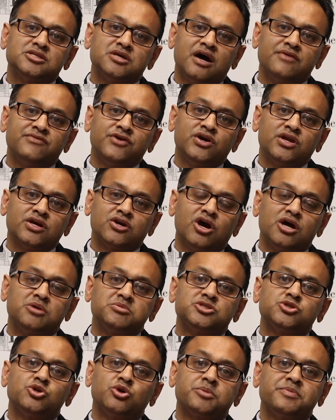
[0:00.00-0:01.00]
I've heard
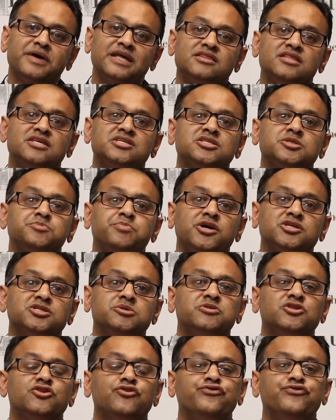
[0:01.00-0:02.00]
economists talk about this as
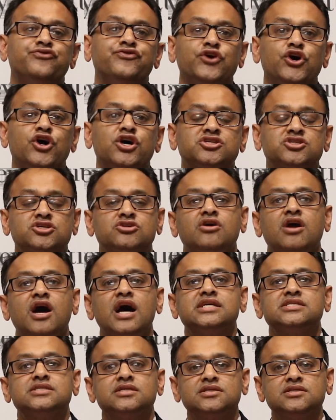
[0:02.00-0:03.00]
possibly the first
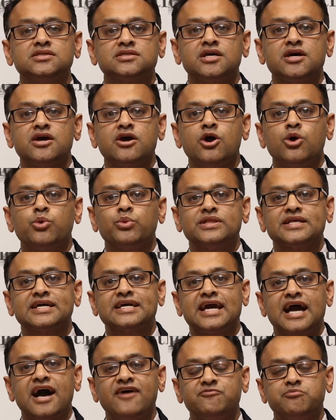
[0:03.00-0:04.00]
crisis where the
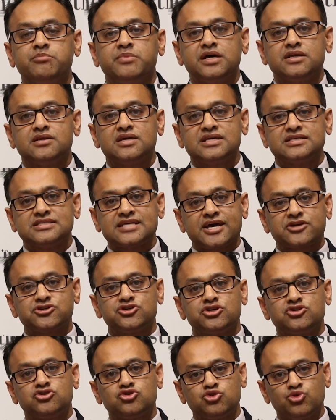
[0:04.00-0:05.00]
government is
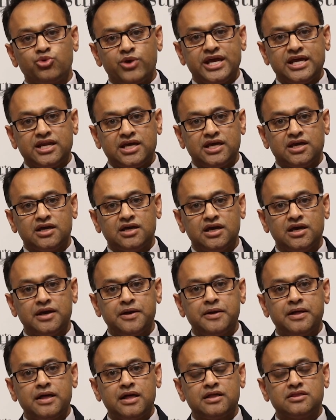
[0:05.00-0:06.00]
actually treating
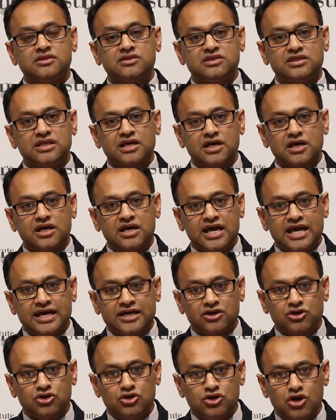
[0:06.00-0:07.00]
the
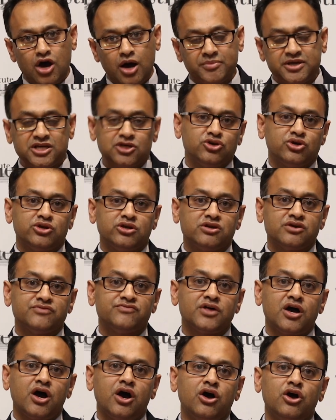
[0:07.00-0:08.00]
economic unit of
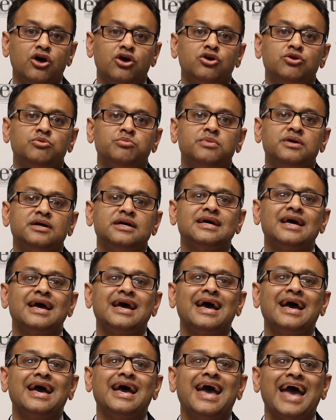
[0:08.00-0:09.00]
the home
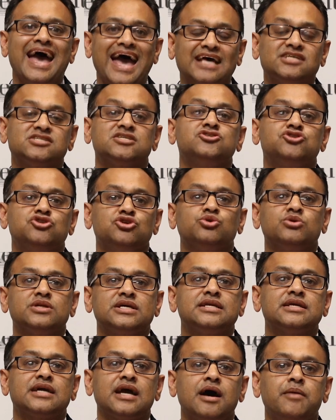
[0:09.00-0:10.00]
as a dual
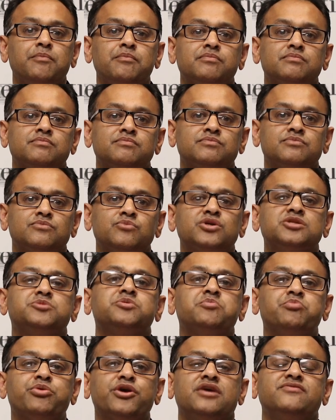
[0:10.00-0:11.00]
income. Whereas
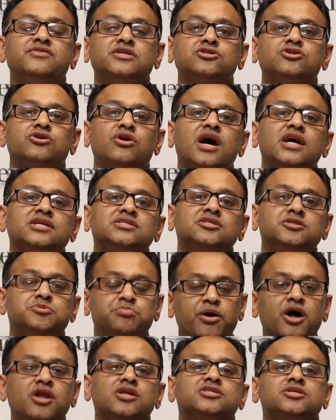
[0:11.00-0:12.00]
in previous crises,
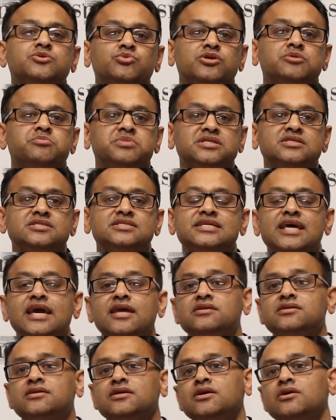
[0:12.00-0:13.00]
policy would have been
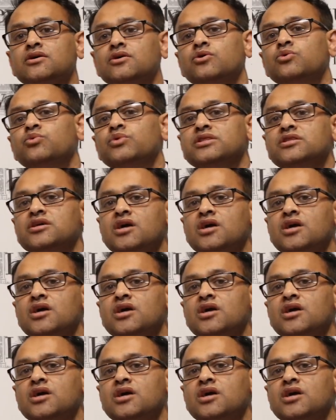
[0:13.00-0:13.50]
set with